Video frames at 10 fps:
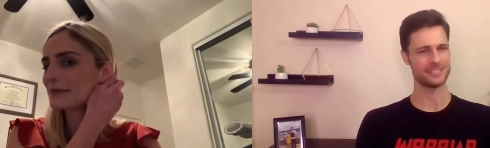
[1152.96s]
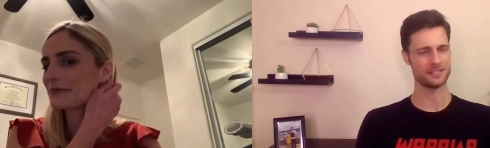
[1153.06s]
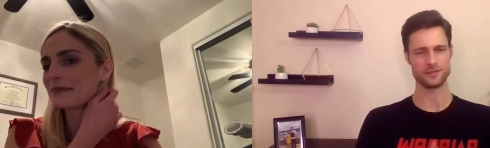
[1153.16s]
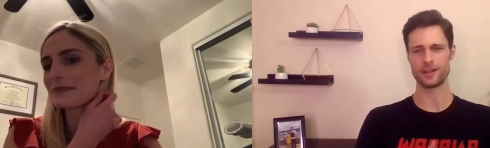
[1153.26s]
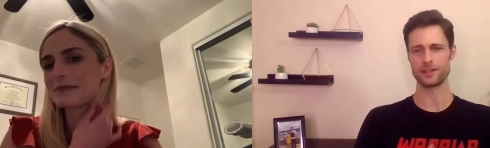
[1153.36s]
Speaker 1: that
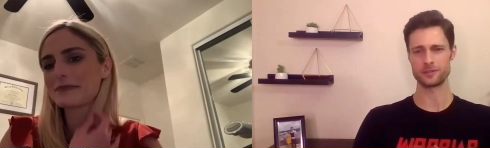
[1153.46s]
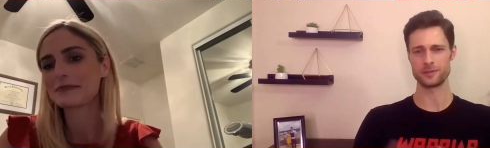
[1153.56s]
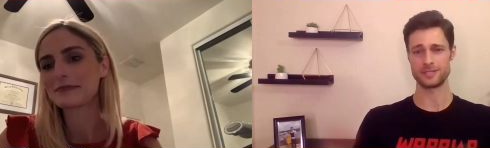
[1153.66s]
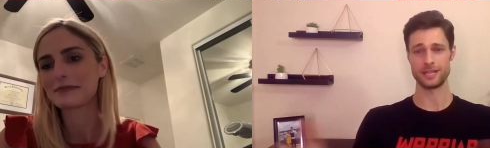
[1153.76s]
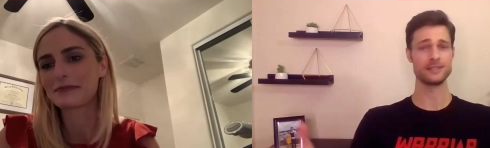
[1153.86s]
you've gone through,
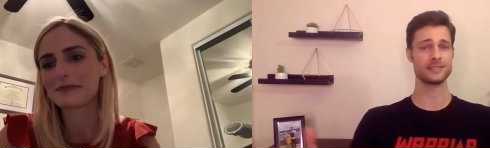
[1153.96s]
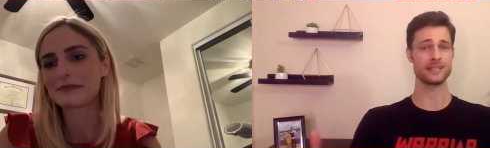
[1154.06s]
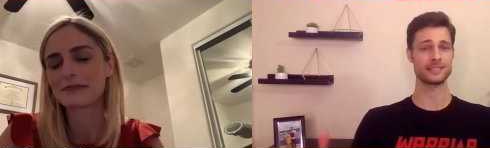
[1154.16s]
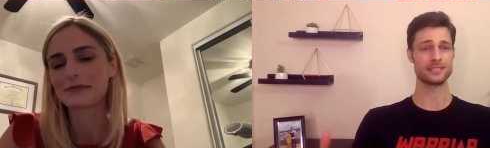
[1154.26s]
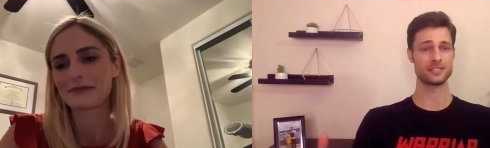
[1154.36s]
it sounds
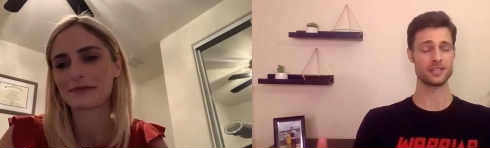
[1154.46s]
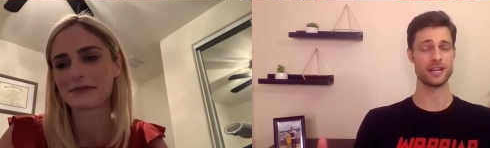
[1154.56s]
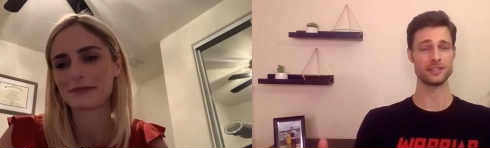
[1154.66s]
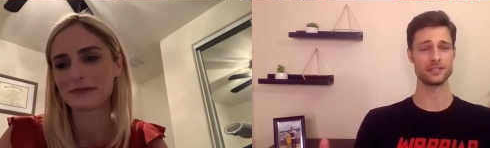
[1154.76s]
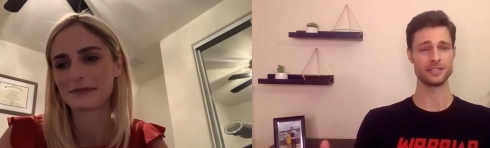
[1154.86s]
like since
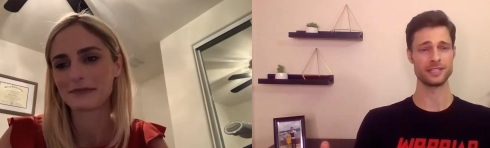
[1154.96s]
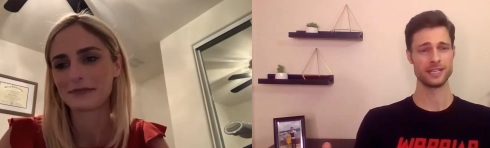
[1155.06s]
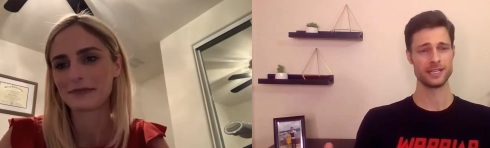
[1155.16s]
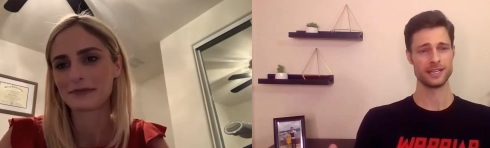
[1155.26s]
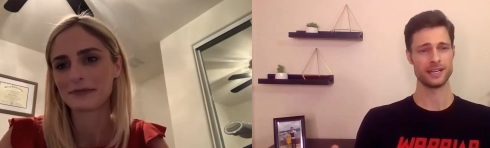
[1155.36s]
childhood,
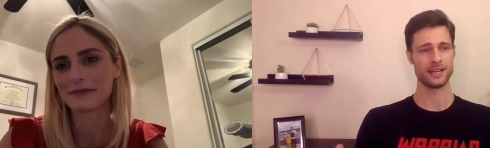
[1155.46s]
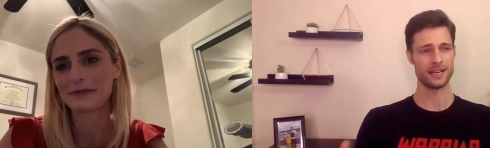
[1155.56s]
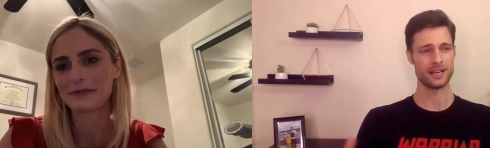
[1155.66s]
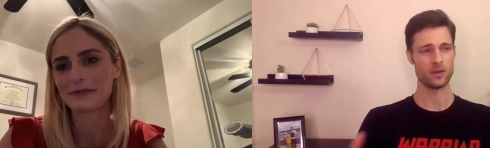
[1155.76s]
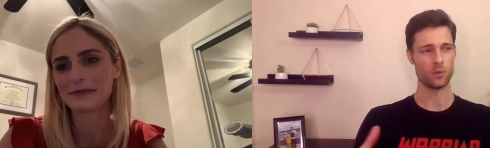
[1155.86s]

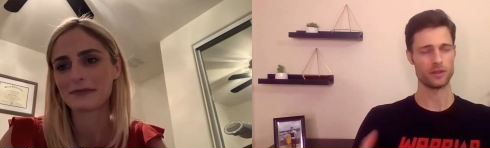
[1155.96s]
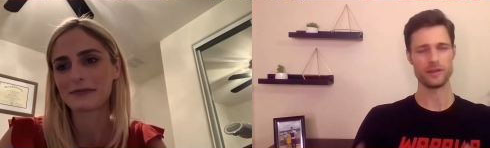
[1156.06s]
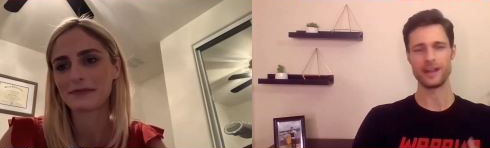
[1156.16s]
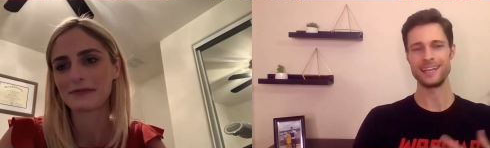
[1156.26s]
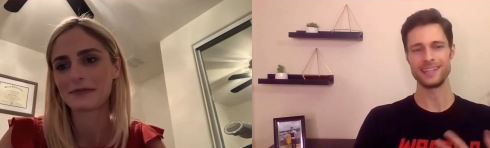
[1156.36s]
uh, were
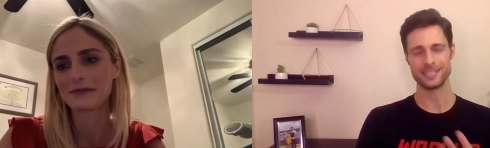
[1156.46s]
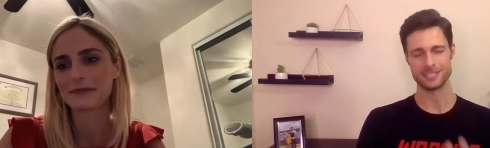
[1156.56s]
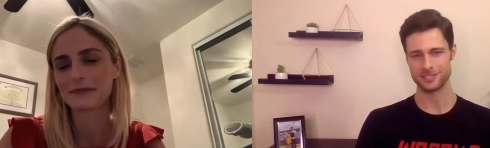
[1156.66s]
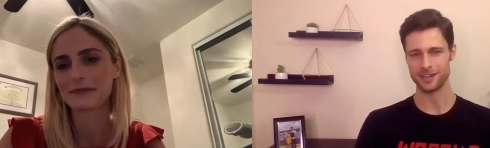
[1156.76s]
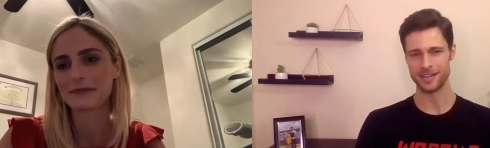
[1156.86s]
there any that
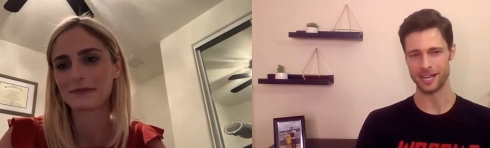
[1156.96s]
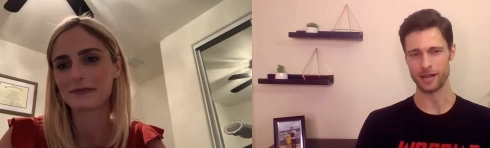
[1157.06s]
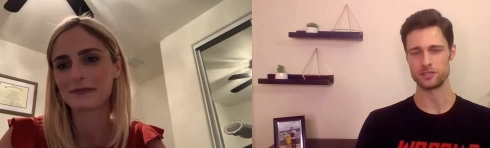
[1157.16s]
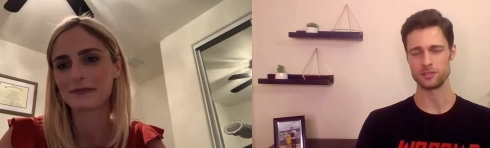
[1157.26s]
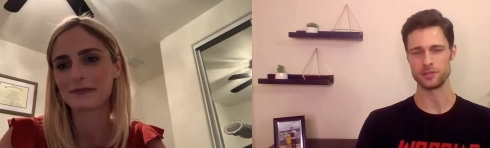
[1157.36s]
stuck
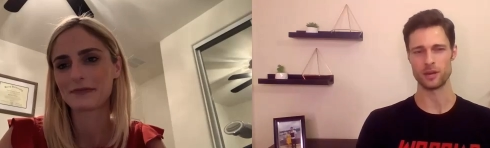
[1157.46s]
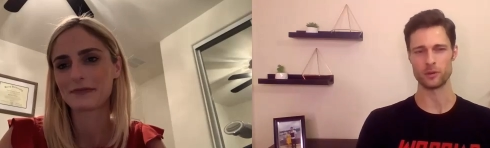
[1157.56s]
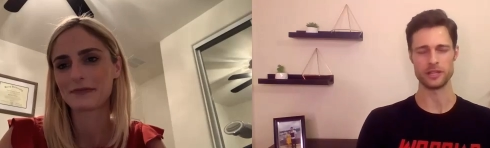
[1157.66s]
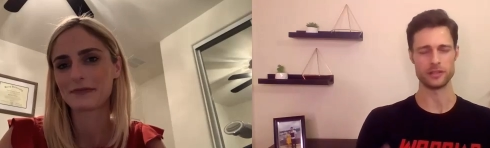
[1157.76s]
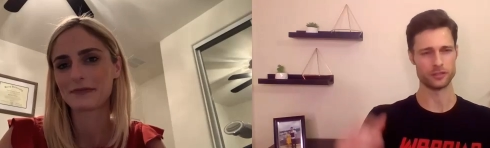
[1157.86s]
out to you that
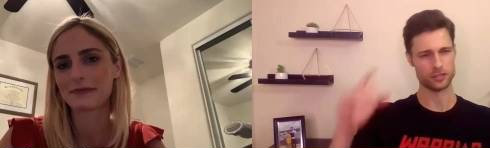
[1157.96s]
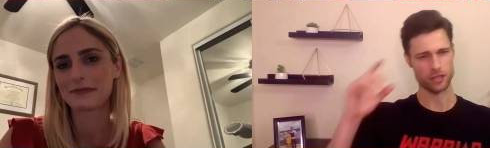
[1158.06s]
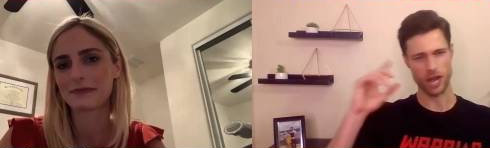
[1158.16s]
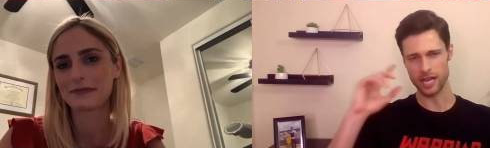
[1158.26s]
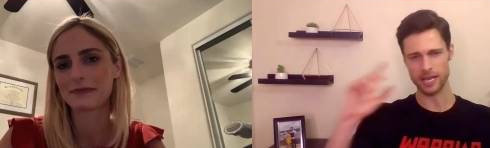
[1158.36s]
were either
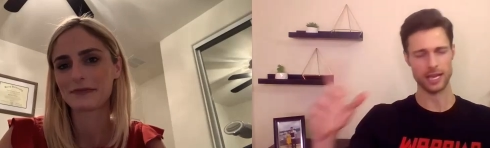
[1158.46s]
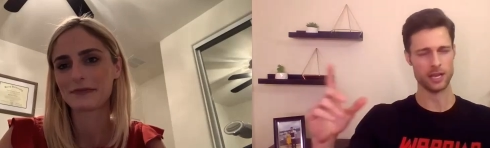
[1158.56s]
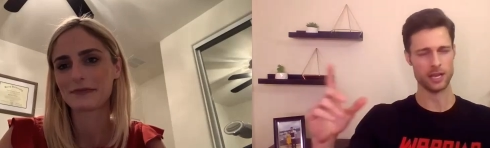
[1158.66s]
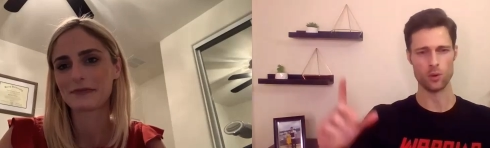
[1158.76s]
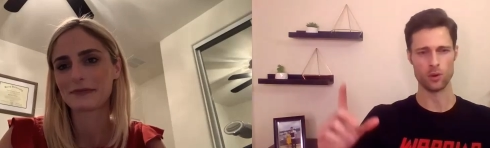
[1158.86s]

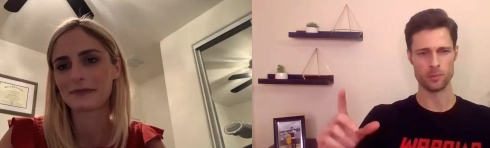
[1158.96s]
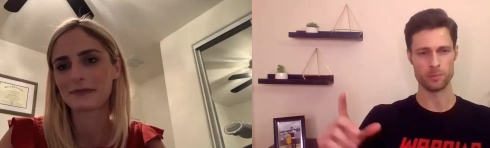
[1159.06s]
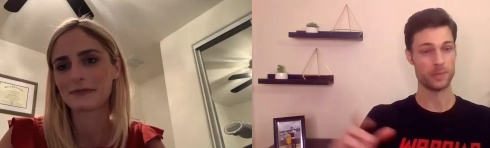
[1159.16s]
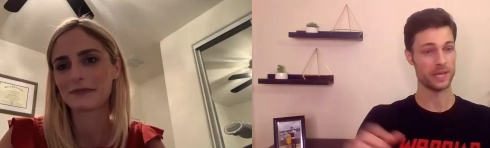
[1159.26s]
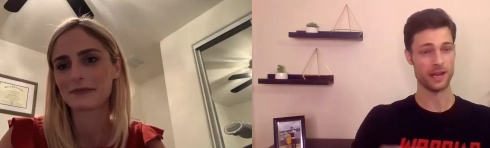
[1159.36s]
shocking
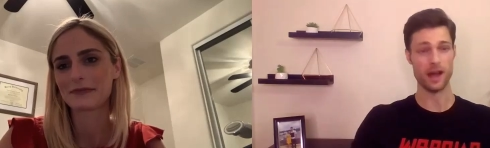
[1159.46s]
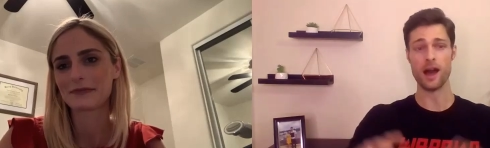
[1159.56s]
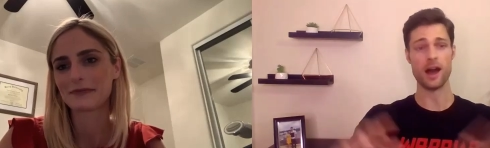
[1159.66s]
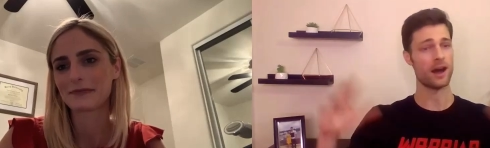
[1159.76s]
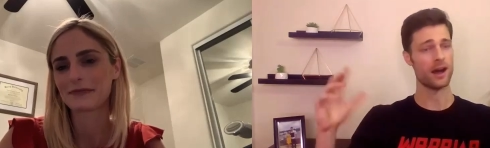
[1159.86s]
or big
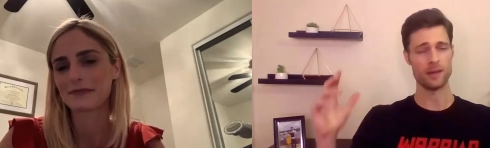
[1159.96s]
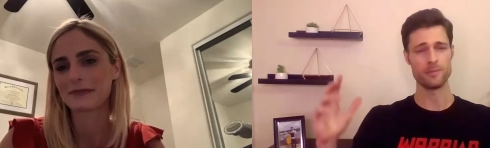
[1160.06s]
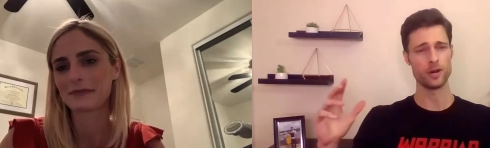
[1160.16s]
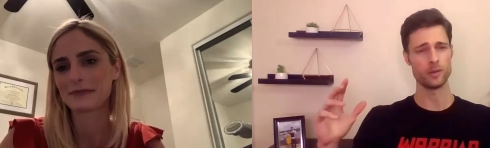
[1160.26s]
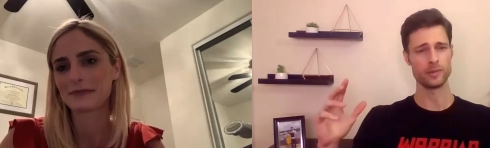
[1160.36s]
aha
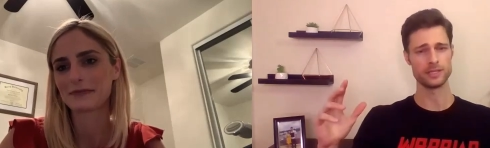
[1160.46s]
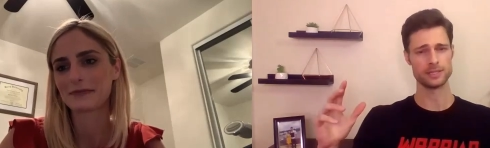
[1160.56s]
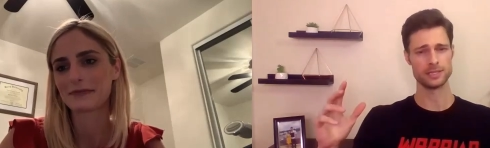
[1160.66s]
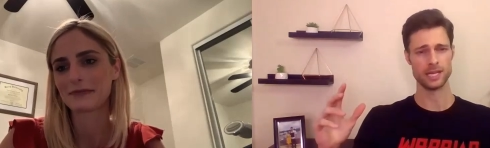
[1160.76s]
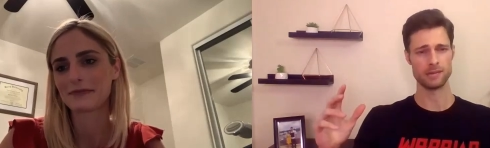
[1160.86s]
moments?